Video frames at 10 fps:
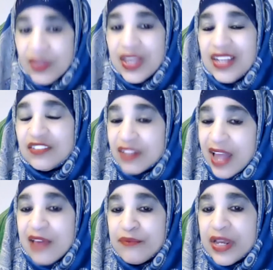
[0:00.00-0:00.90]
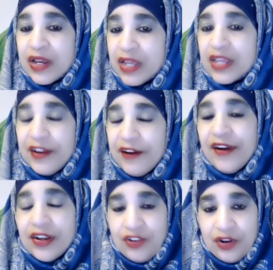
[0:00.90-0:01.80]
Islamic
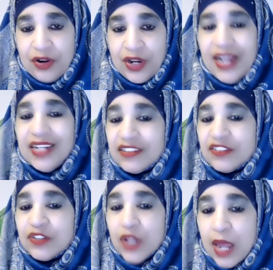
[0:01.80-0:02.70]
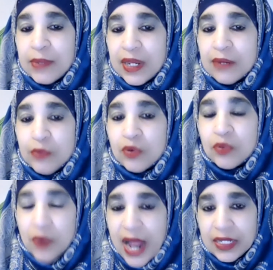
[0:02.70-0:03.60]
character and Islamic
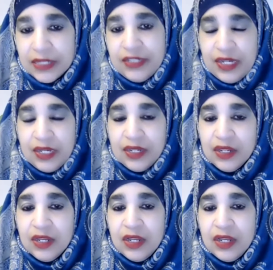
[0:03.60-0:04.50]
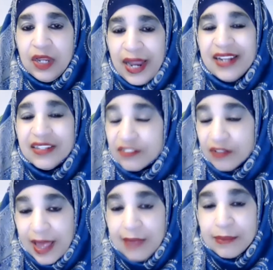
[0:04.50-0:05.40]
morality. And
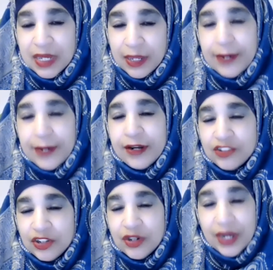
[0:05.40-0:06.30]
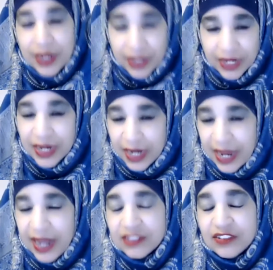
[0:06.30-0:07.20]
Islamic character
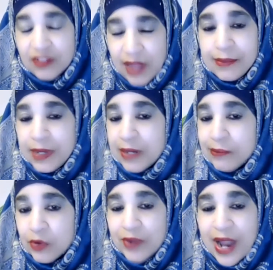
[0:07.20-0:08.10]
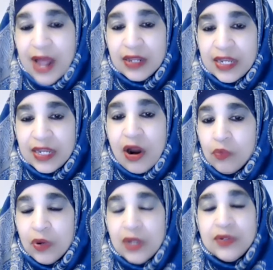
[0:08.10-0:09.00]
and Islamic morality
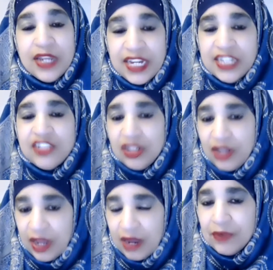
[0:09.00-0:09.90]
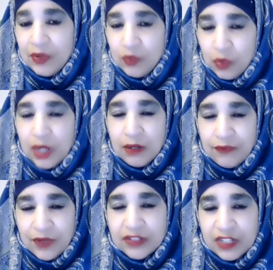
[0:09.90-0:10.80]
what each and every one of
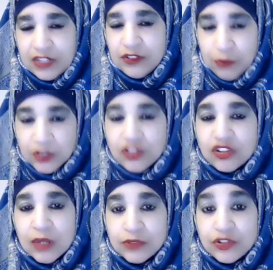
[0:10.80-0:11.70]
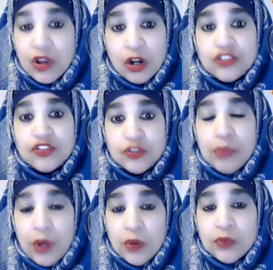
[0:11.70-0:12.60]
us as Muslims are
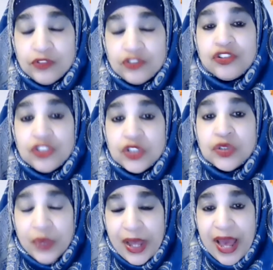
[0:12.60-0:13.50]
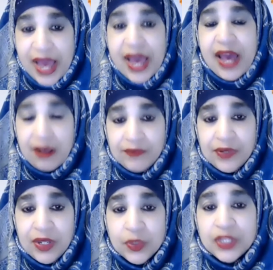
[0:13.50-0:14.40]
supposed to have
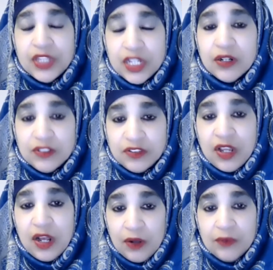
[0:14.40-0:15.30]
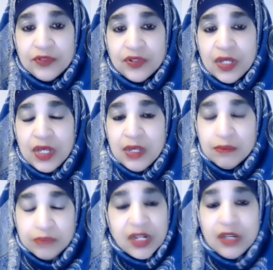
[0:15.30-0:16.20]
within ourselves.
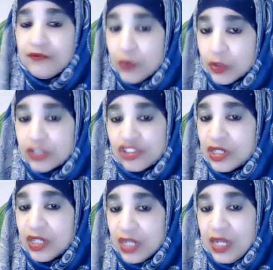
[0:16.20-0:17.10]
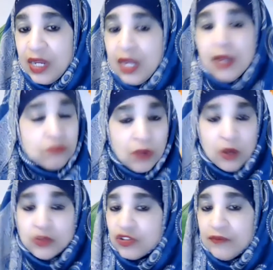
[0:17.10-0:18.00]
But unfortunately,
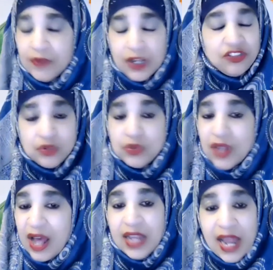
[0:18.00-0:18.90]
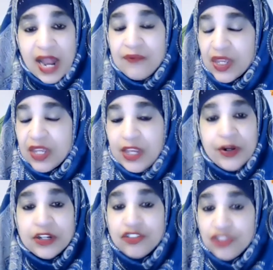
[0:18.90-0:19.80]
most of us do not have the
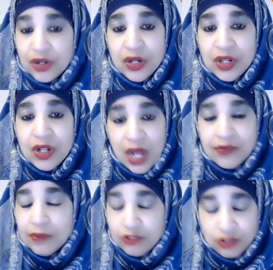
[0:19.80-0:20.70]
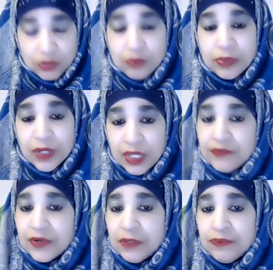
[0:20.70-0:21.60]
character of a true
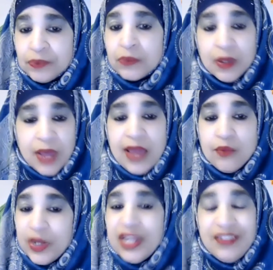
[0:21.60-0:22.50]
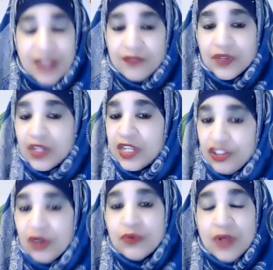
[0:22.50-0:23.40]
believer, and we definitely
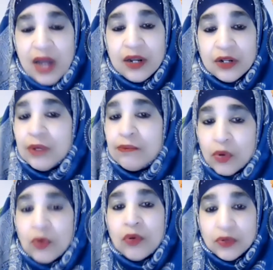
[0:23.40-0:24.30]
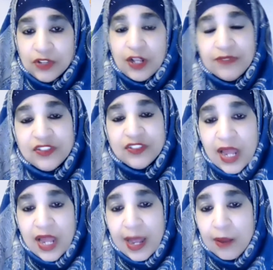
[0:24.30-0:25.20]
don't honor the morals of
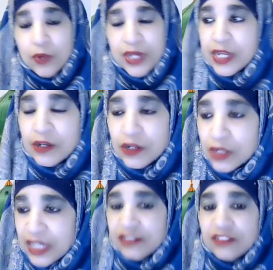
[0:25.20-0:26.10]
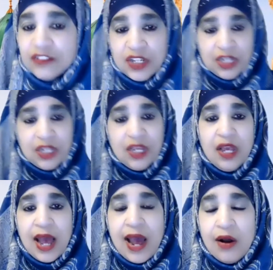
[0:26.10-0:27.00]
Islam. We can look and see
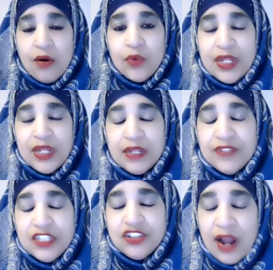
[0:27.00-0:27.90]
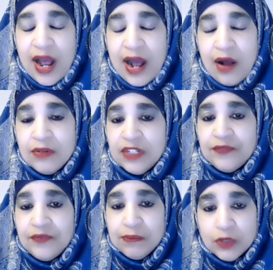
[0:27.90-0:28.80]
how we live, how
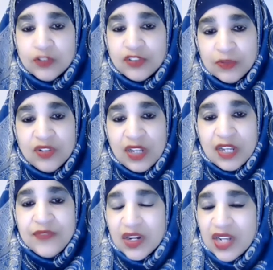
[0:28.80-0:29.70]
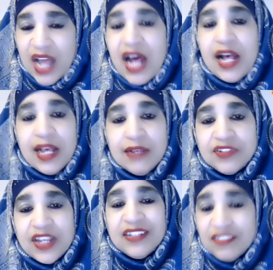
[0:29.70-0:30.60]
different Muslims live their lives,
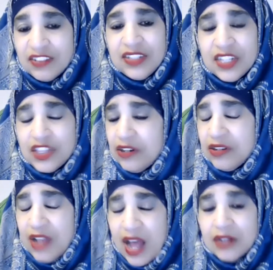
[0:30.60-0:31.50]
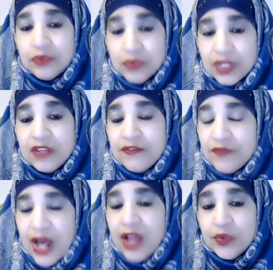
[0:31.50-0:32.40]
and see that they're not really
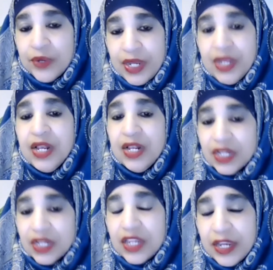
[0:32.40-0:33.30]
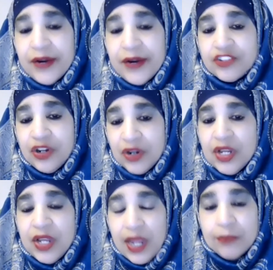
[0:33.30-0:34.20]
following the character
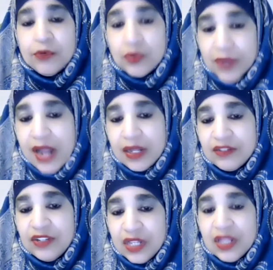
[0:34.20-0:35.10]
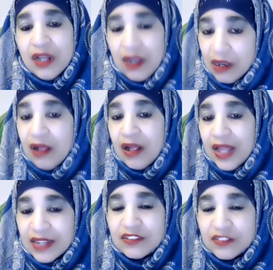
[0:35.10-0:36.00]
and morality that Allah
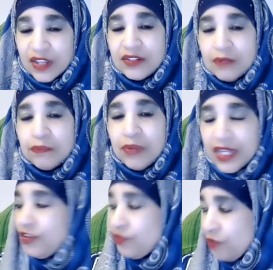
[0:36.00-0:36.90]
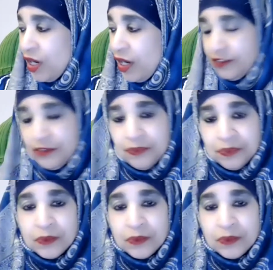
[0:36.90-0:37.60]
has set in place for us.